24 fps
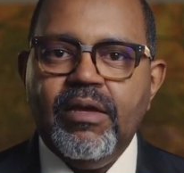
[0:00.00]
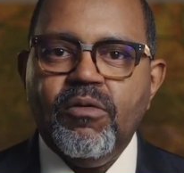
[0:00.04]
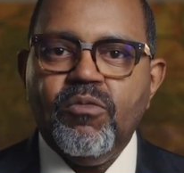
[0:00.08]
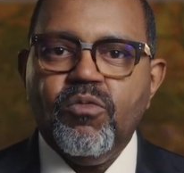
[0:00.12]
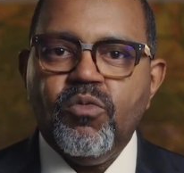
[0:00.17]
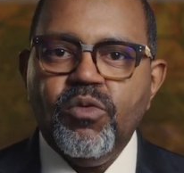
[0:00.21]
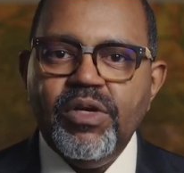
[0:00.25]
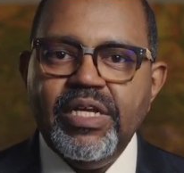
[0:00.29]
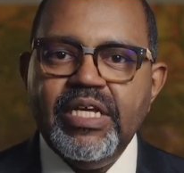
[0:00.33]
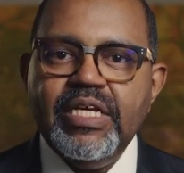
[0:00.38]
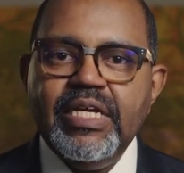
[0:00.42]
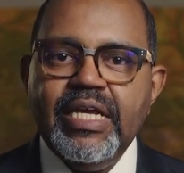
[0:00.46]

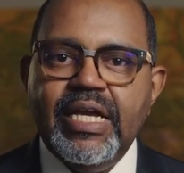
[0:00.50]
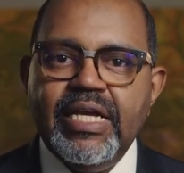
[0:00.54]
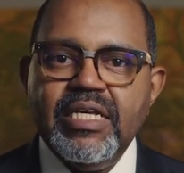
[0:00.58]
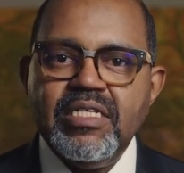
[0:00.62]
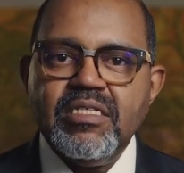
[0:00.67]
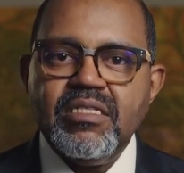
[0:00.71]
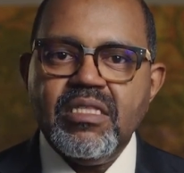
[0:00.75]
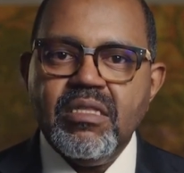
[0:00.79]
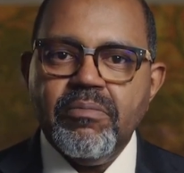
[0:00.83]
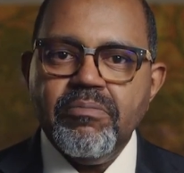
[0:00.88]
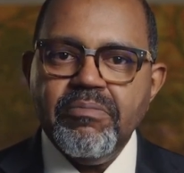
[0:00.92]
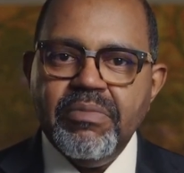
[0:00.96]
we as
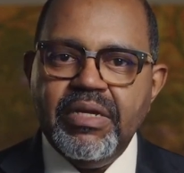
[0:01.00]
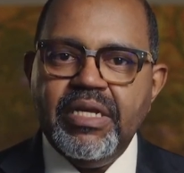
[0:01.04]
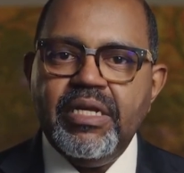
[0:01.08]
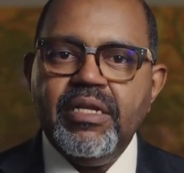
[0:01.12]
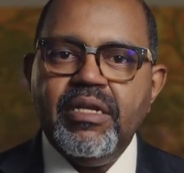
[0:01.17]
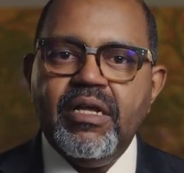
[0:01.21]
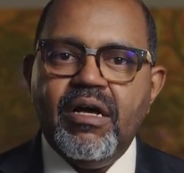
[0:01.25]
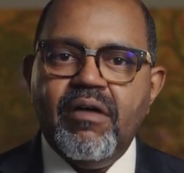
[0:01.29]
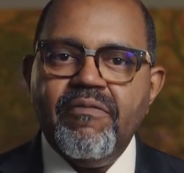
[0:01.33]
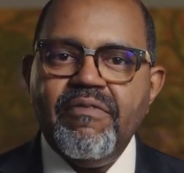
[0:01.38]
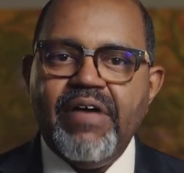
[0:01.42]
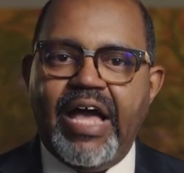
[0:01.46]
the
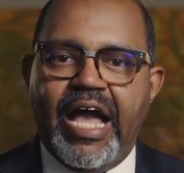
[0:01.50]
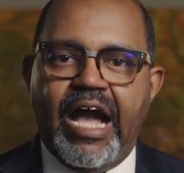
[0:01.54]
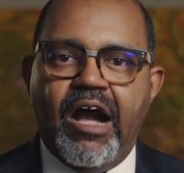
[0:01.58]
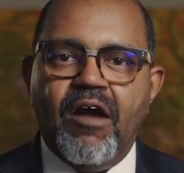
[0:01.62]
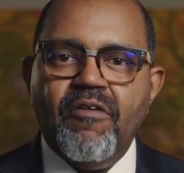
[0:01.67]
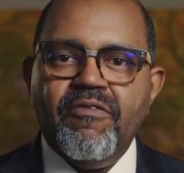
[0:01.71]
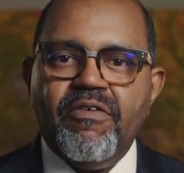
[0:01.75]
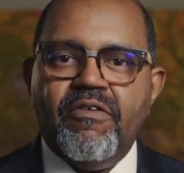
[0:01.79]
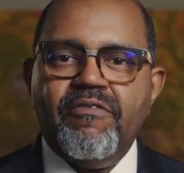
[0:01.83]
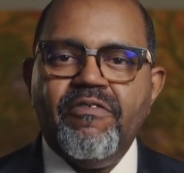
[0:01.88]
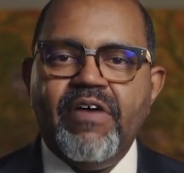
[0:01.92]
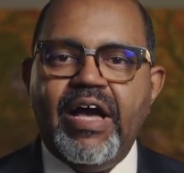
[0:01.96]
men of
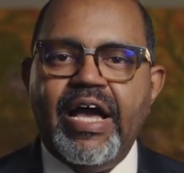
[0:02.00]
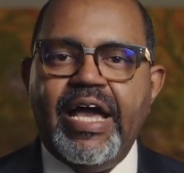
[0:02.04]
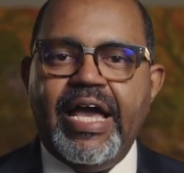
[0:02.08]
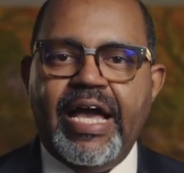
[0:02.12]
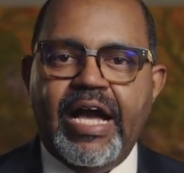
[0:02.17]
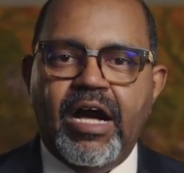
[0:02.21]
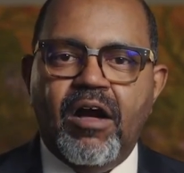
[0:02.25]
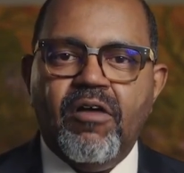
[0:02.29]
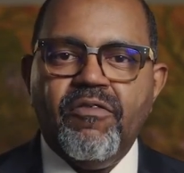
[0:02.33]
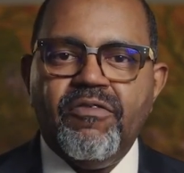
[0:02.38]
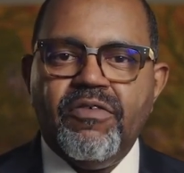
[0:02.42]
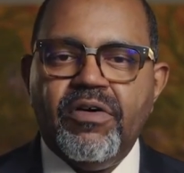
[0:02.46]
Alpha Phi
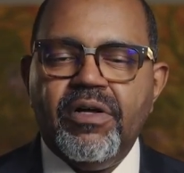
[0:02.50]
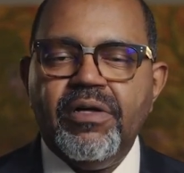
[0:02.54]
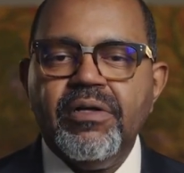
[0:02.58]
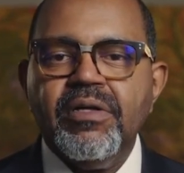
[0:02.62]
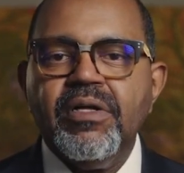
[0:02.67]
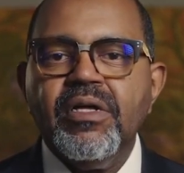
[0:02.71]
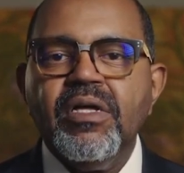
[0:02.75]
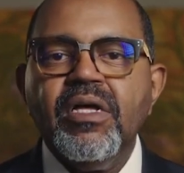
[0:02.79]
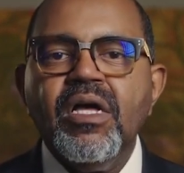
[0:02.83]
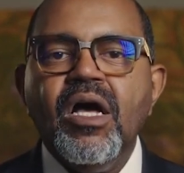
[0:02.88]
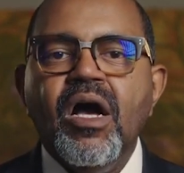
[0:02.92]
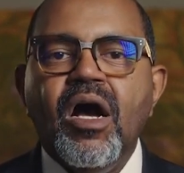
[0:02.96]
Alpha
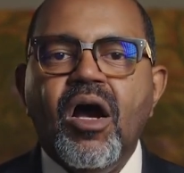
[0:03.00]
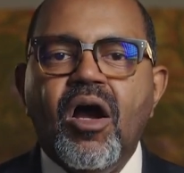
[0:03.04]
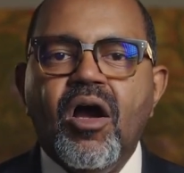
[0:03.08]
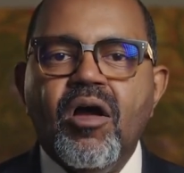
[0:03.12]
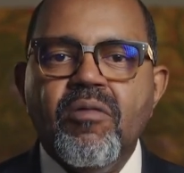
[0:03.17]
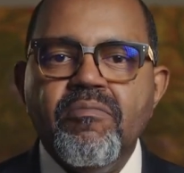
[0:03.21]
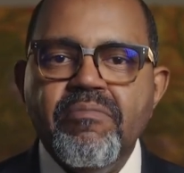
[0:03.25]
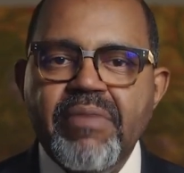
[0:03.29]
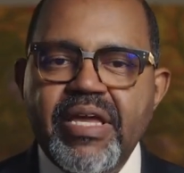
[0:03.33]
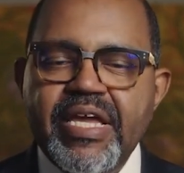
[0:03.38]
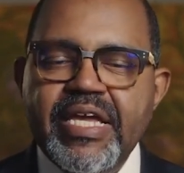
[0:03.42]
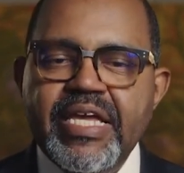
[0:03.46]

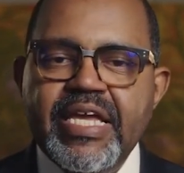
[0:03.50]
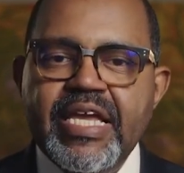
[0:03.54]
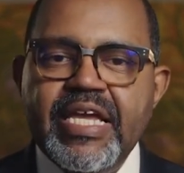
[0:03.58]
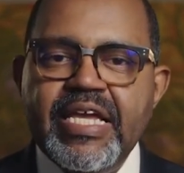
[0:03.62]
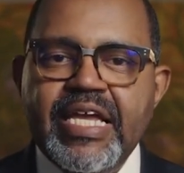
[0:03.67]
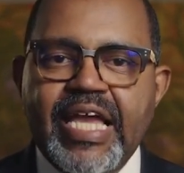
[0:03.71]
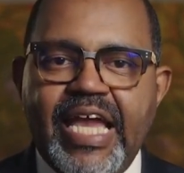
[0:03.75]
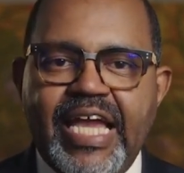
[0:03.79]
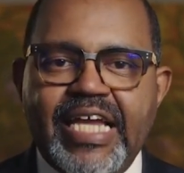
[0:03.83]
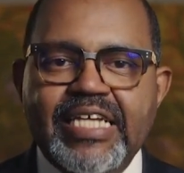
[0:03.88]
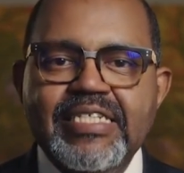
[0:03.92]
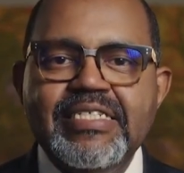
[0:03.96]
are making
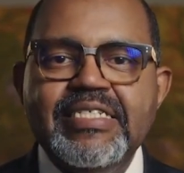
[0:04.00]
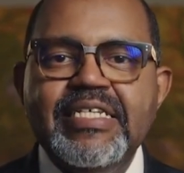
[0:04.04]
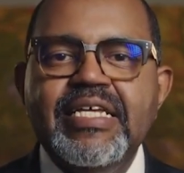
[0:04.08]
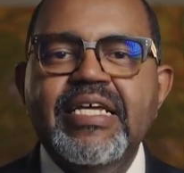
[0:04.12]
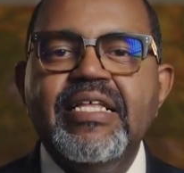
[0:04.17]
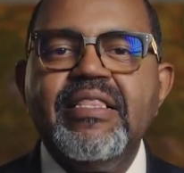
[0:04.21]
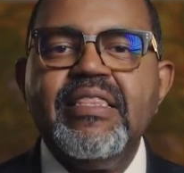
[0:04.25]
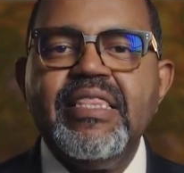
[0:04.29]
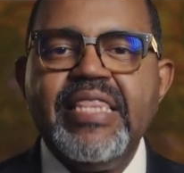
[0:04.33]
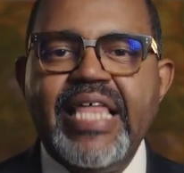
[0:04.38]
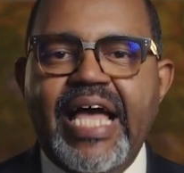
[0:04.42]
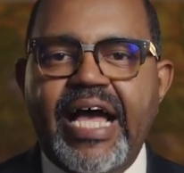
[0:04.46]
a
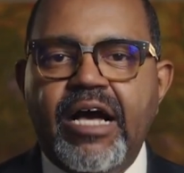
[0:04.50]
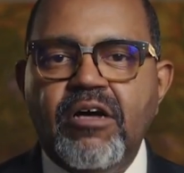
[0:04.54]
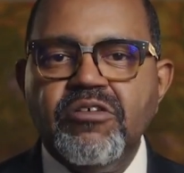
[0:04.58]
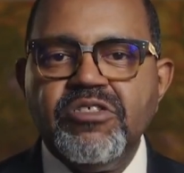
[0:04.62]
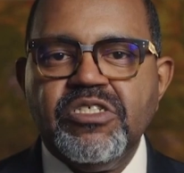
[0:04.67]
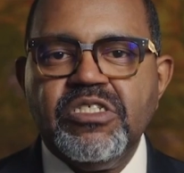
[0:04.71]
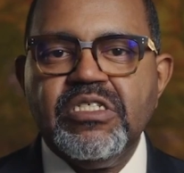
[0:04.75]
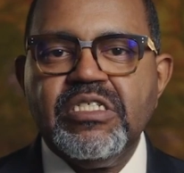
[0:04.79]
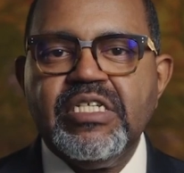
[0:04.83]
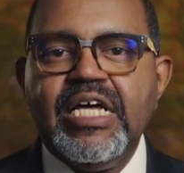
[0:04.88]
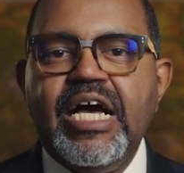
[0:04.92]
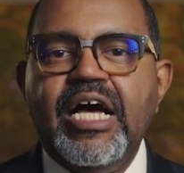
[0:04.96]

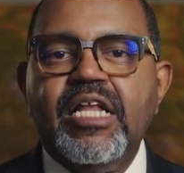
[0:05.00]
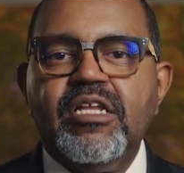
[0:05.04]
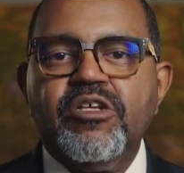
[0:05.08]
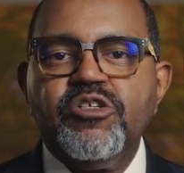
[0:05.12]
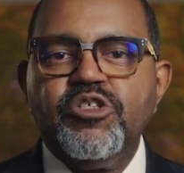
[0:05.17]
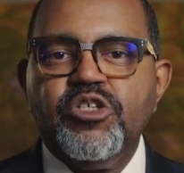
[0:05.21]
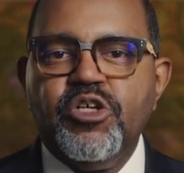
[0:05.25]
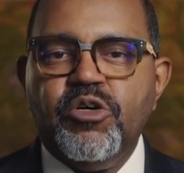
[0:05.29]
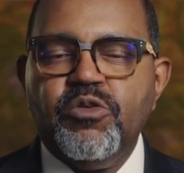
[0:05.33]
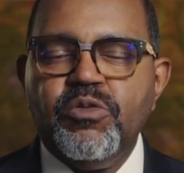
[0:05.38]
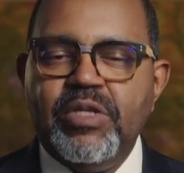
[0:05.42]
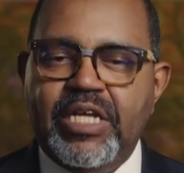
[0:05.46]

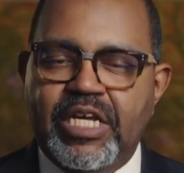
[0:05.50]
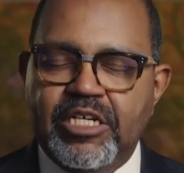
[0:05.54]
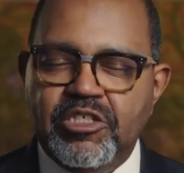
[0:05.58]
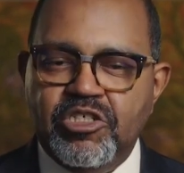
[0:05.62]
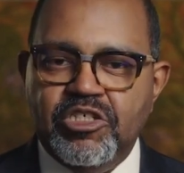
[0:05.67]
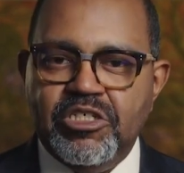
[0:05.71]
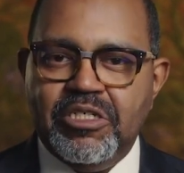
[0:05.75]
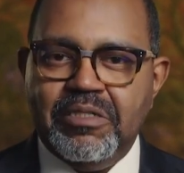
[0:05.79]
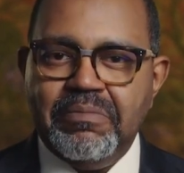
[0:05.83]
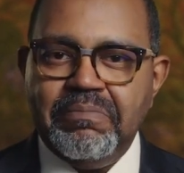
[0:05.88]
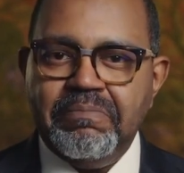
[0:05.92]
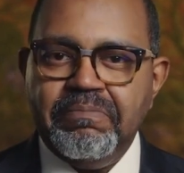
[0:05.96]
$10,000
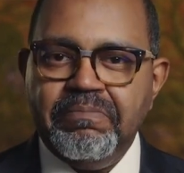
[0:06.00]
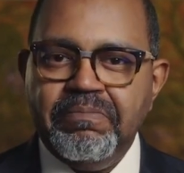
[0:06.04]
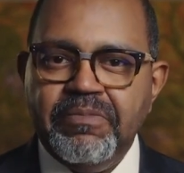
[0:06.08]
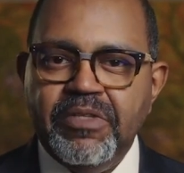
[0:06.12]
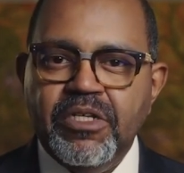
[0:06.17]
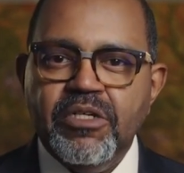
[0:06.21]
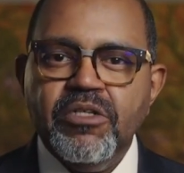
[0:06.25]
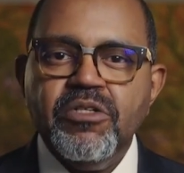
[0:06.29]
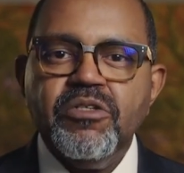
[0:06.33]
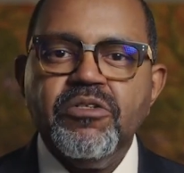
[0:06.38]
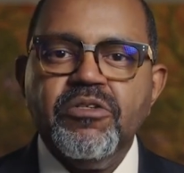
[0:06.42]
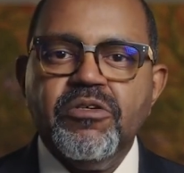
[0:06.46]
donation
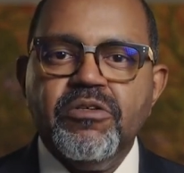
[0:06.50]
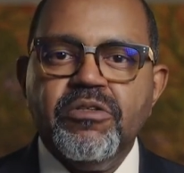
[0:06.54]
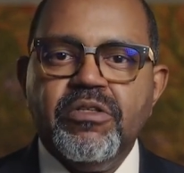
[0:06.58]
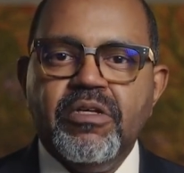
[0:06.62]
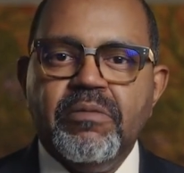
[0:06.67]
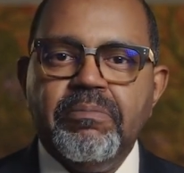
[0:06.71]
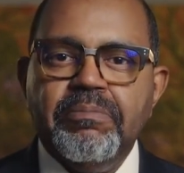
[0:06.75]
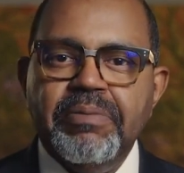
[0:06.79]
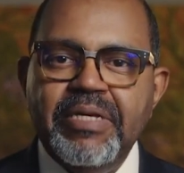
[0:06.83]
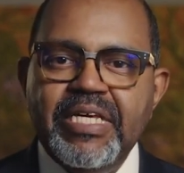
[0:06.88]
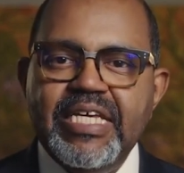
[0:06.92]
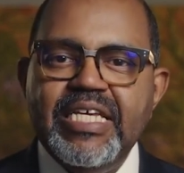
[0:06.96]
to the
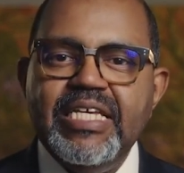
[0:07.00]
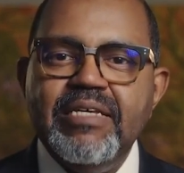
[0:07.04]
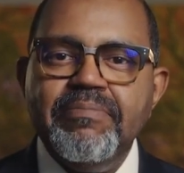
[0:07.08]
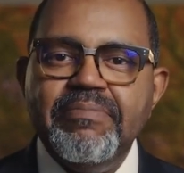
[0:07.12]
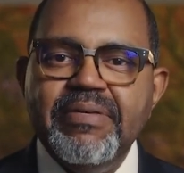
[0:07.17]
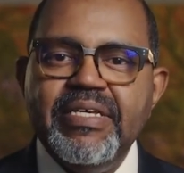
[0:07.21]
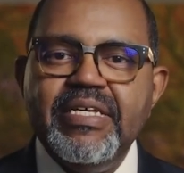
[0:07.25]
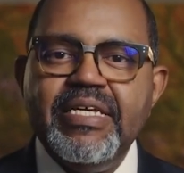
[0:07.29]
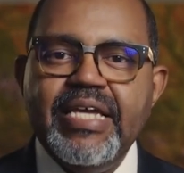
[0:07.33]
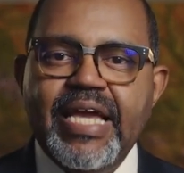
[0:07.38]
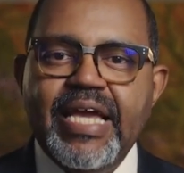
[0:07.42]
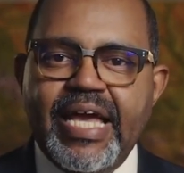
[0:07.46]

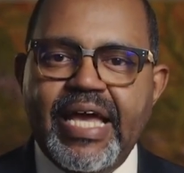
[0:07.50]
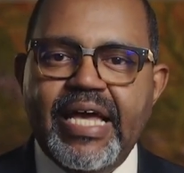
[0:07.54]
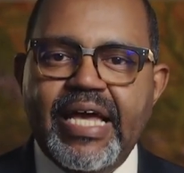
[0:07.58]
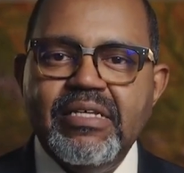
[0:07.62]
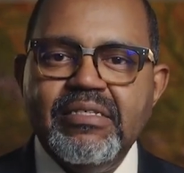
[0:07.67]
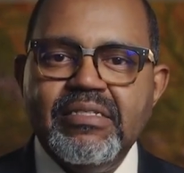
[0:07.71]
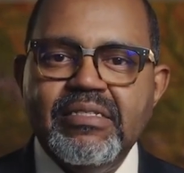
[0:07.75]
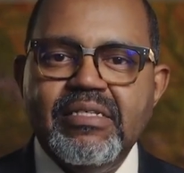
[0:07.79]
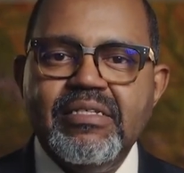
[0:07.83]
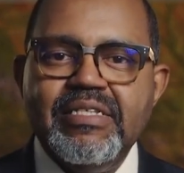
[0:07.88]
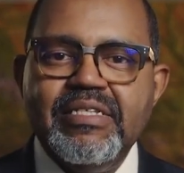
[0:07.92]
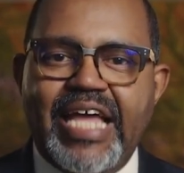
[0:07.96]

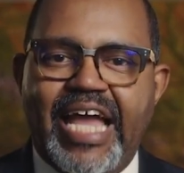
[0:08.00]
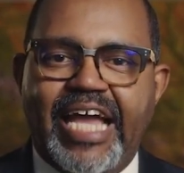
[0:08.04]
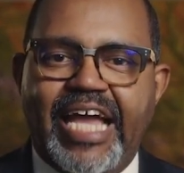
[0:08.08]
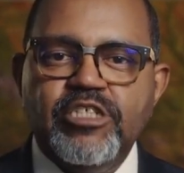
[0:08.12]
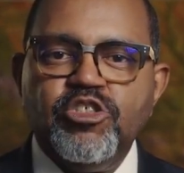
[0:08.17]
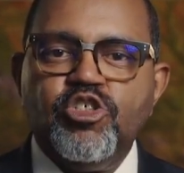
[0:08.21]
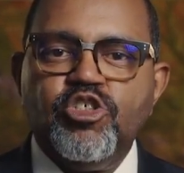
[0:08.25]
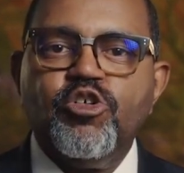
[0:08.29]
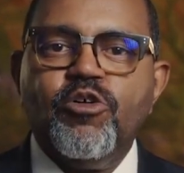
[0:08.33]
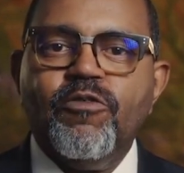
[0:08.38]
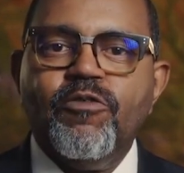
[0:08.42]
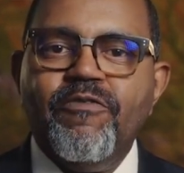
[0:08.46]
PBS
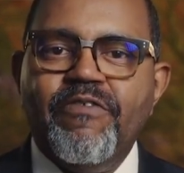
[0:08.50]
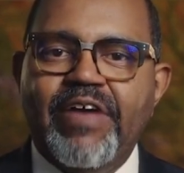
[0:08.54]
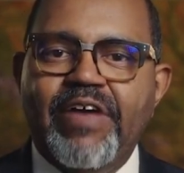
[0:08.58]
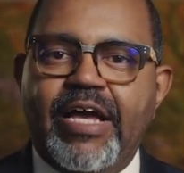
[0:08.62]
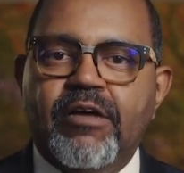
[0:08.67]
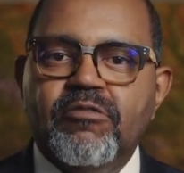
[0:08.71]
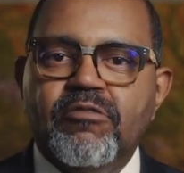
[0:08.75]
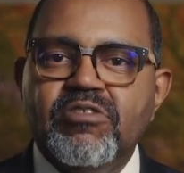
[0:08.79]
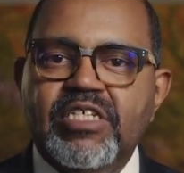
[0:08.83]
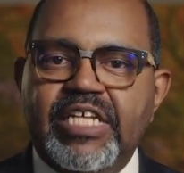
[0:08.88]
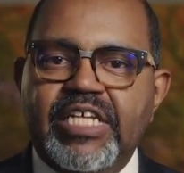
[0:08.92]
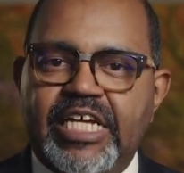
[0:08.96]
National
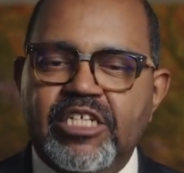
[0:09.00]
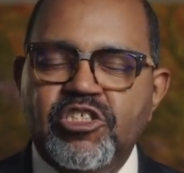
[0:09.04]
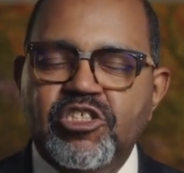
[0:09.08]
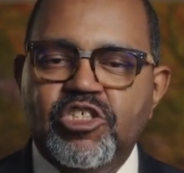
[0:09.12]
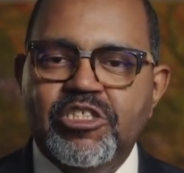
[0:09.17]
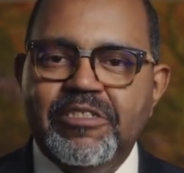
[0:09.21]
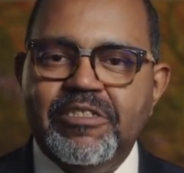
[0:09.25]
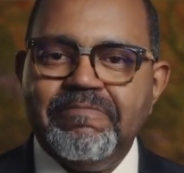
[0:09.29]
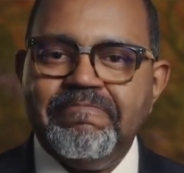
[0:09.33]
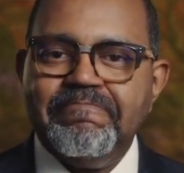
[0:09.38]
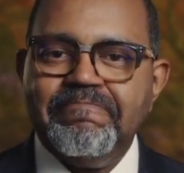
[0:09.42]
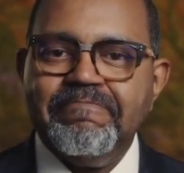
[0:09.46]
Foundation.